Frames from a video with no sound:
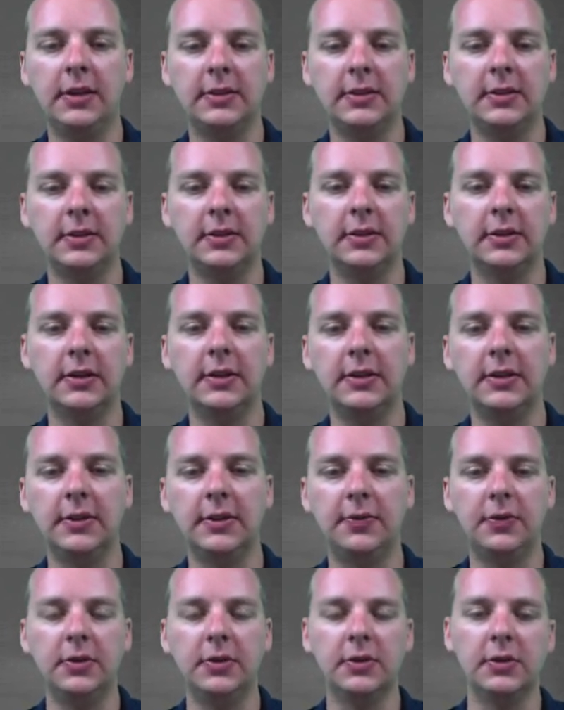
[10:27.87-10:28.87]
That's a, a
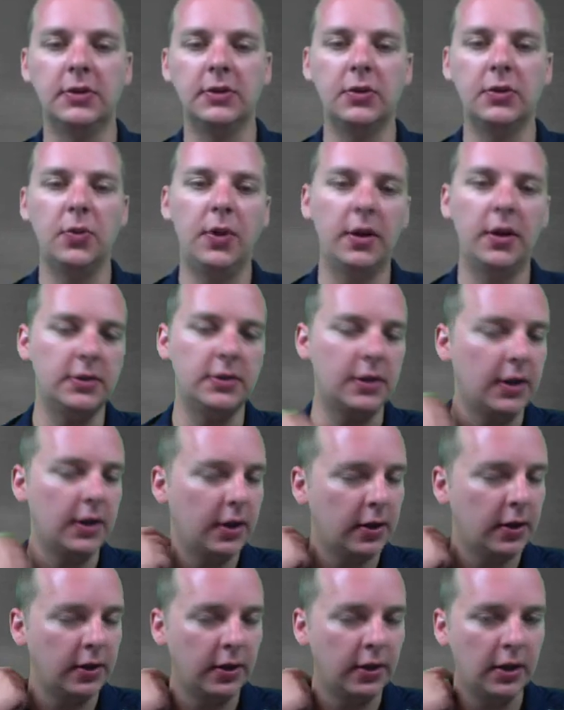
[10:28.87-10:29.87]
difference of squares
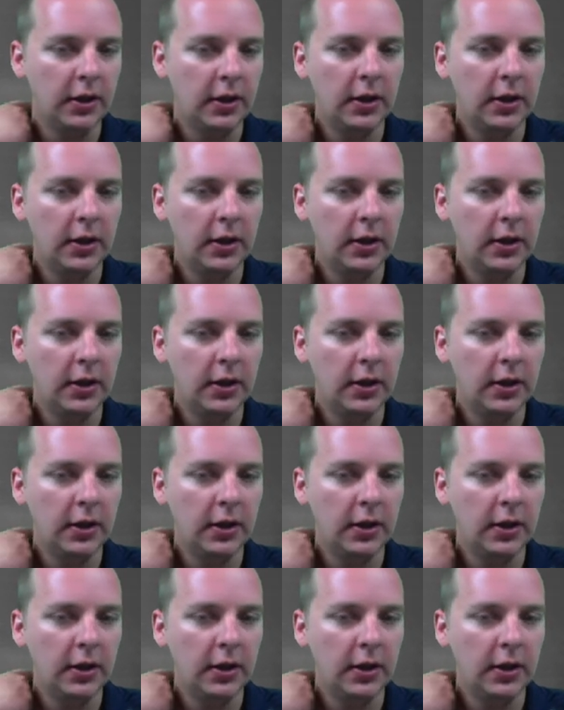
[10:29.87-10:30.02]
there.